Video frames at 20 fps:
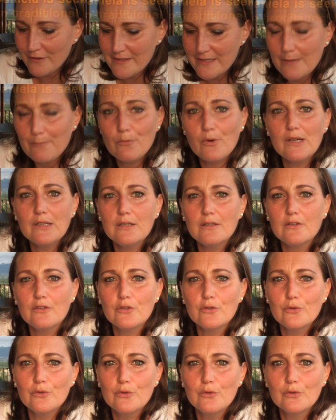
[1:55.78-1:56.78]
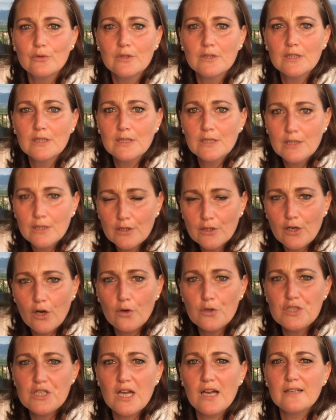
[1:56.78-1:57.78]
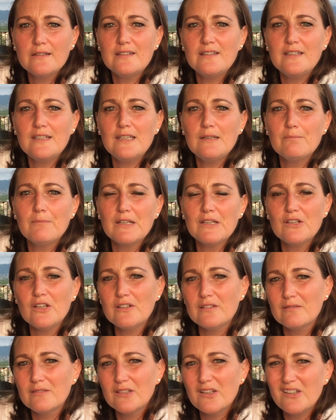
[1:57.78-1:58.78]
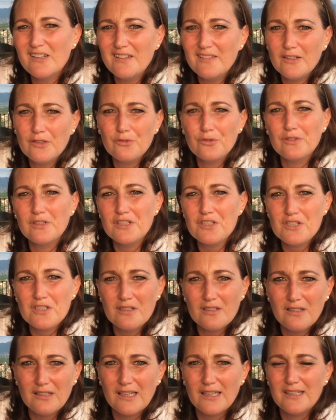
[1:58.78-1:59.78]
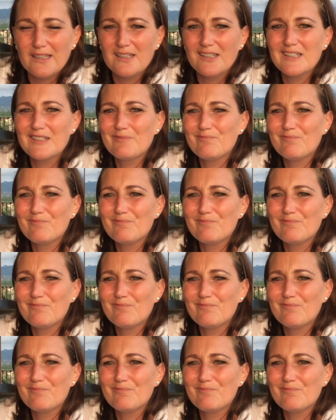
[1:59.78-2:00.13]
for someone to coach our team, but not in the traditional like